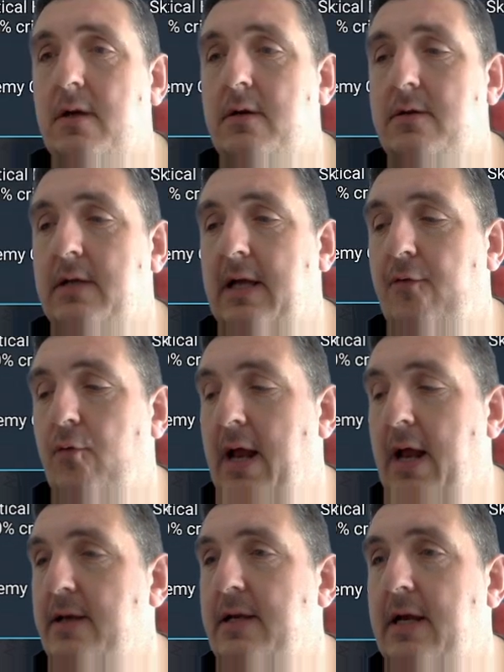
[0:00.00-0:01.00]
to give you an
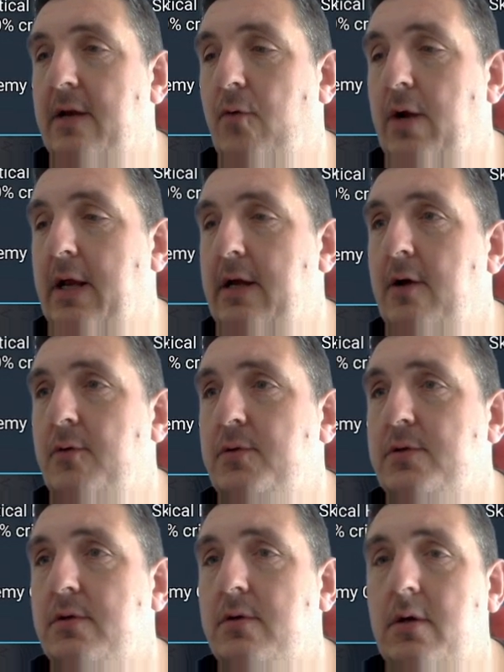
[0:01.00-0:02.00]
idea of what I
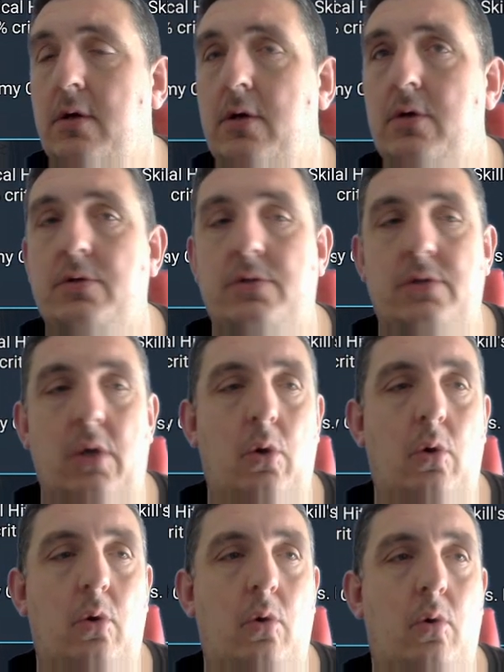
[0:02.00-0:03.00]
use.
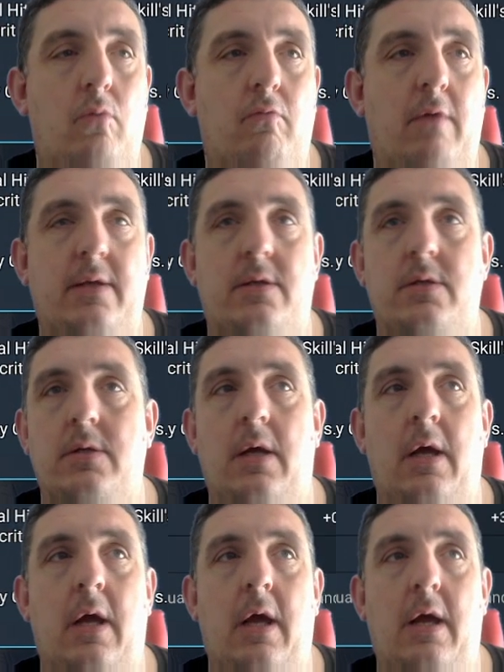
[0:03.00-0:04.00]
So, right.
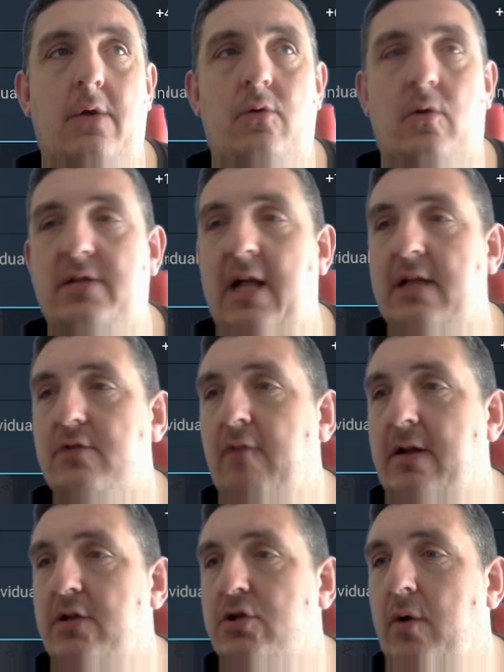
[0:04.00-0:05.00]
Total stats.
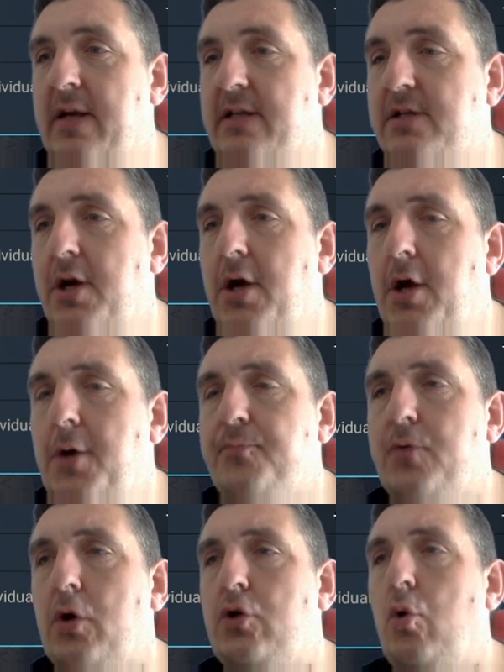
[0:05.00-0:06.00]
Right, so he's
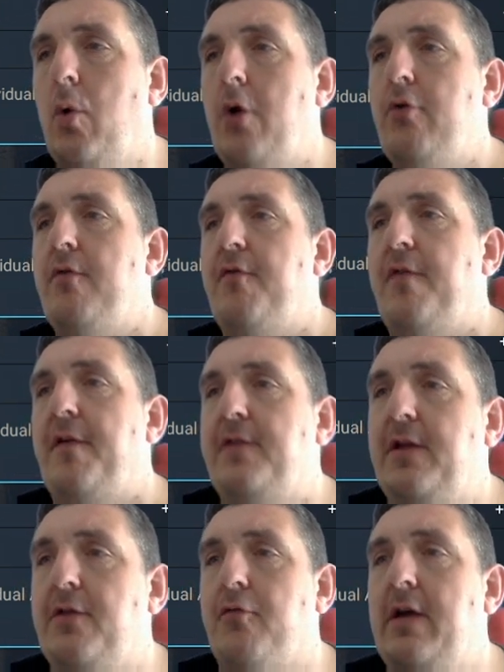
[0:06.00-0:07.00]

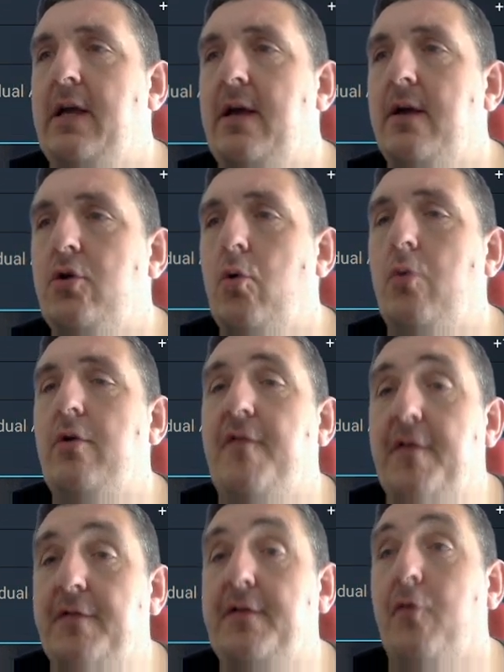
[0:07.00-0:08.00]

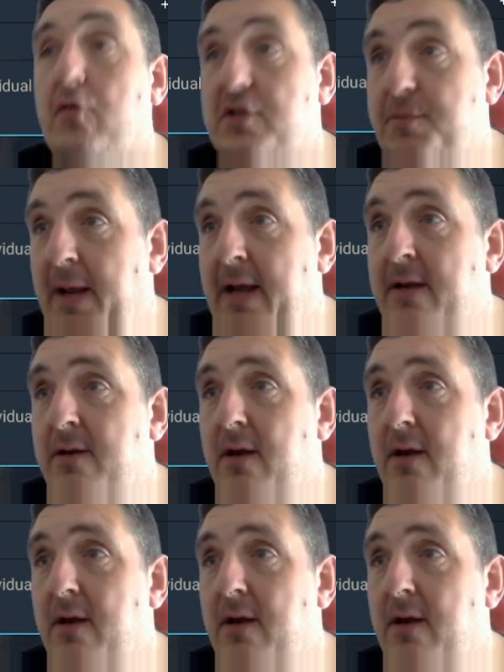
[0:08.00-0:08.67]
254 speed,